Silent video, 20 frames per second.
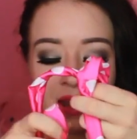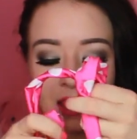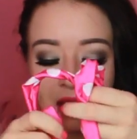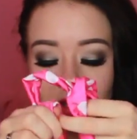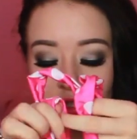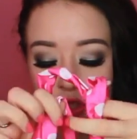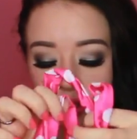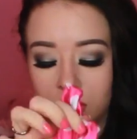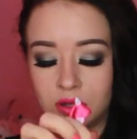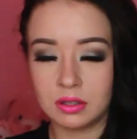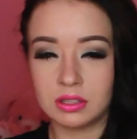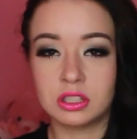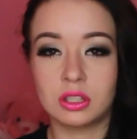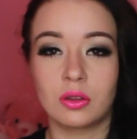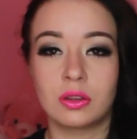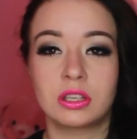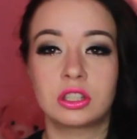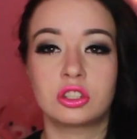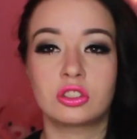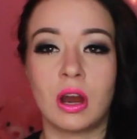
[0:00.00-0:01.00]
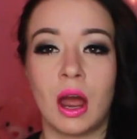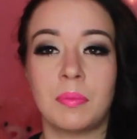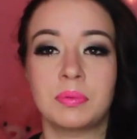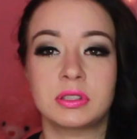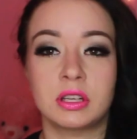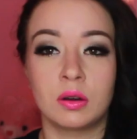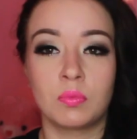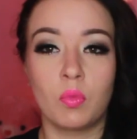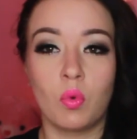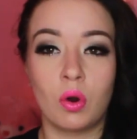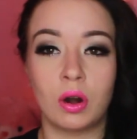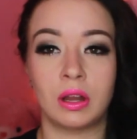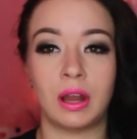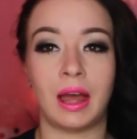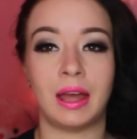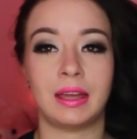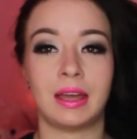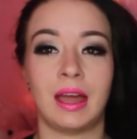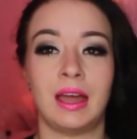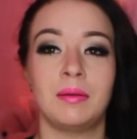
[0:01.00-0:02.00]
and then to the, so the straps are more
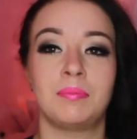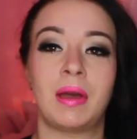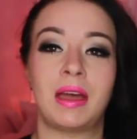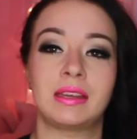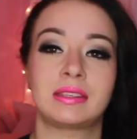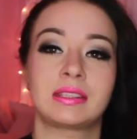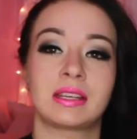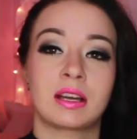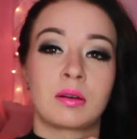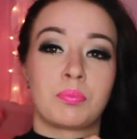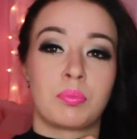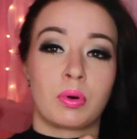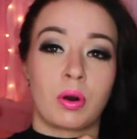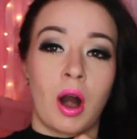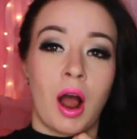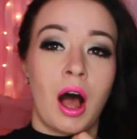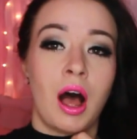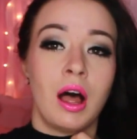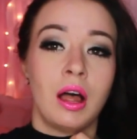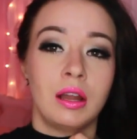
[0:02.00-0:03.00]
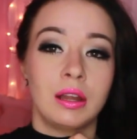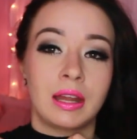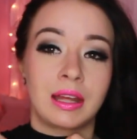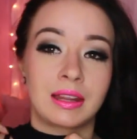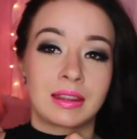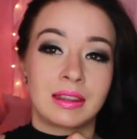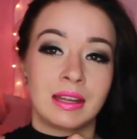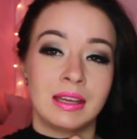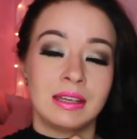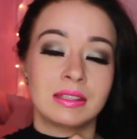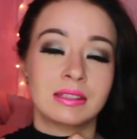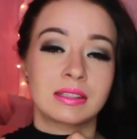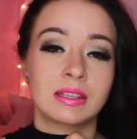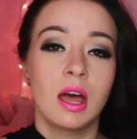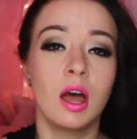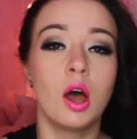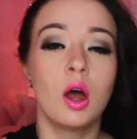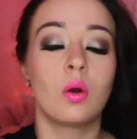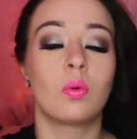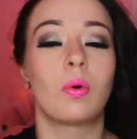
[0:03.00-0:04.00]
like a basic bra like this,
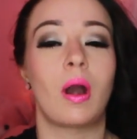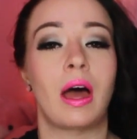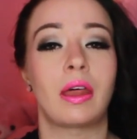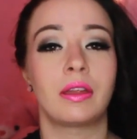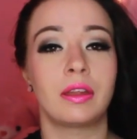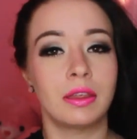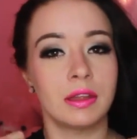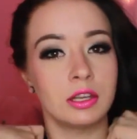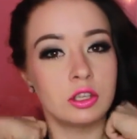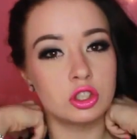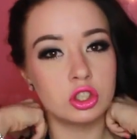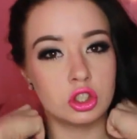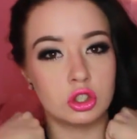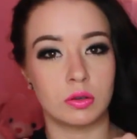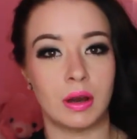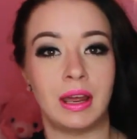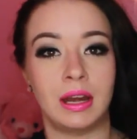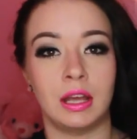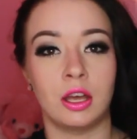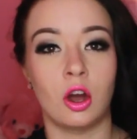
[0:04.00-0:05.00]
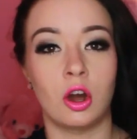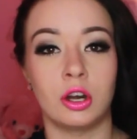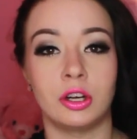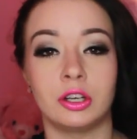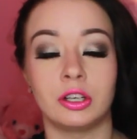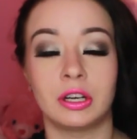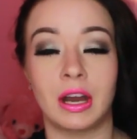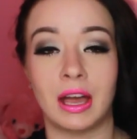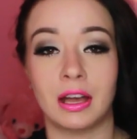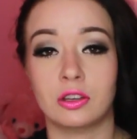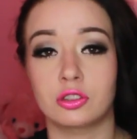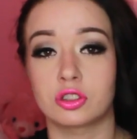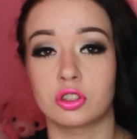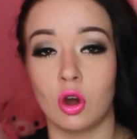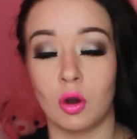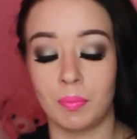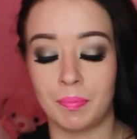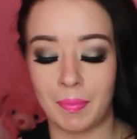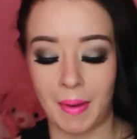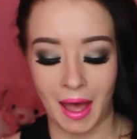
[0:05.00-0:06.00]
rather than straining on your neck
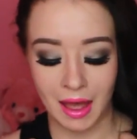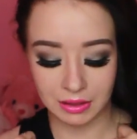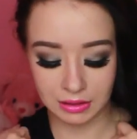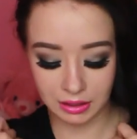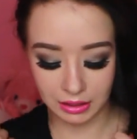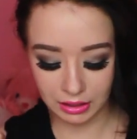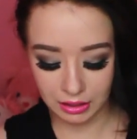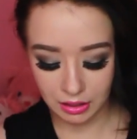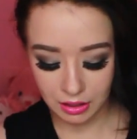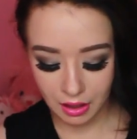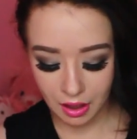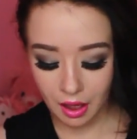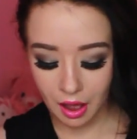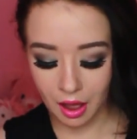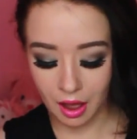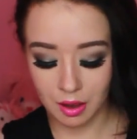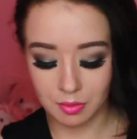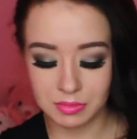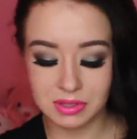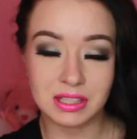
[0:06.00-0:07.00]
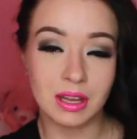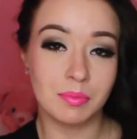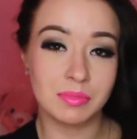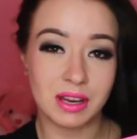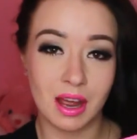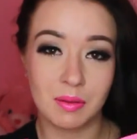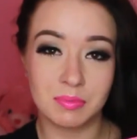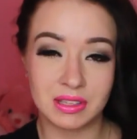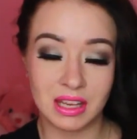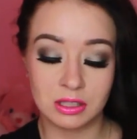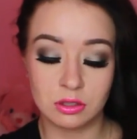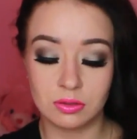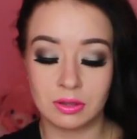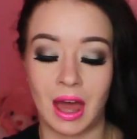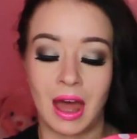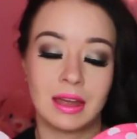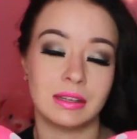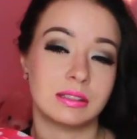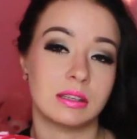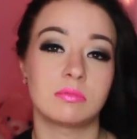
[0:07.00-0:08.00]
so badly. Um, sometimes I do
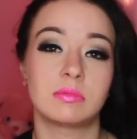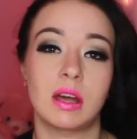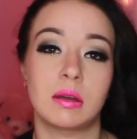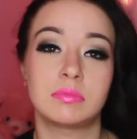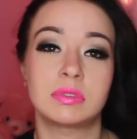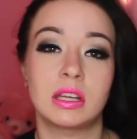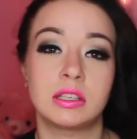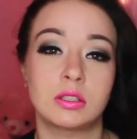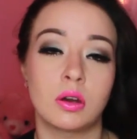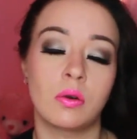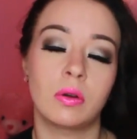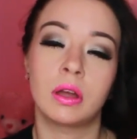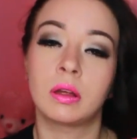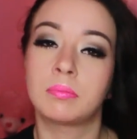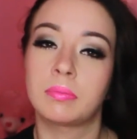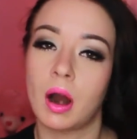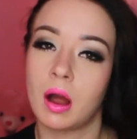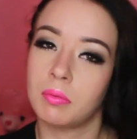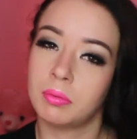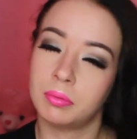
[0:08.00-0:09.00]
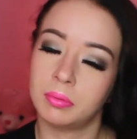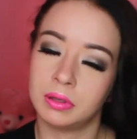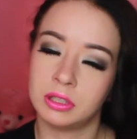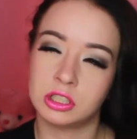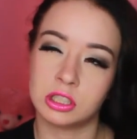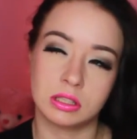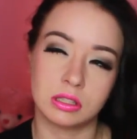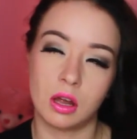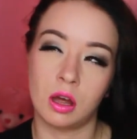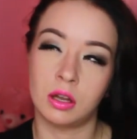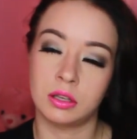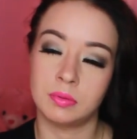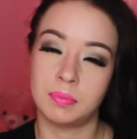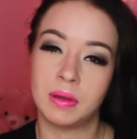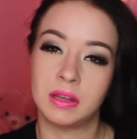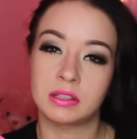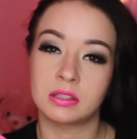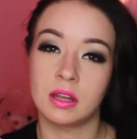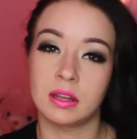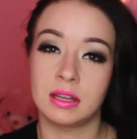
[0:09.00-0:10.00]
that, sometimes I don't. It probably just all
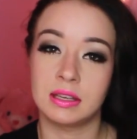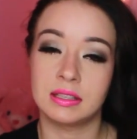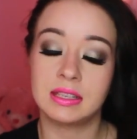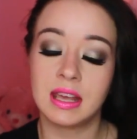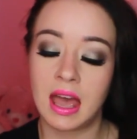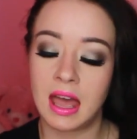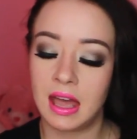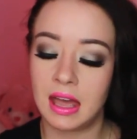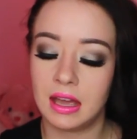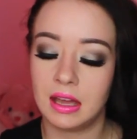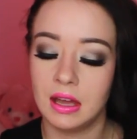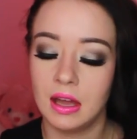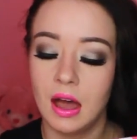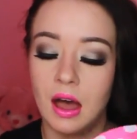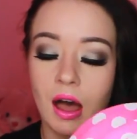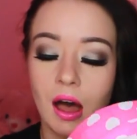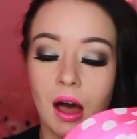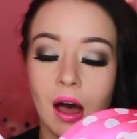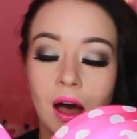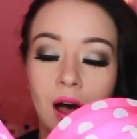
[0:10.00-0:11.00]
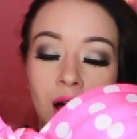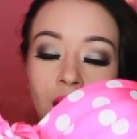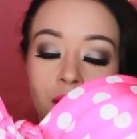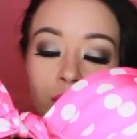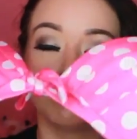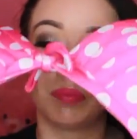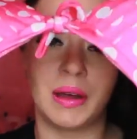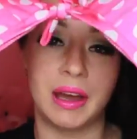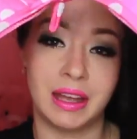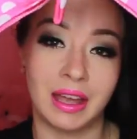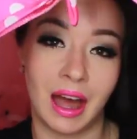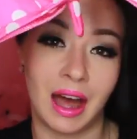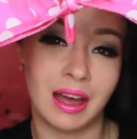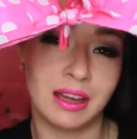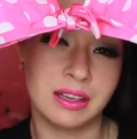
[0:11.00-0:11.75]
depends on the day, uh, but yeah,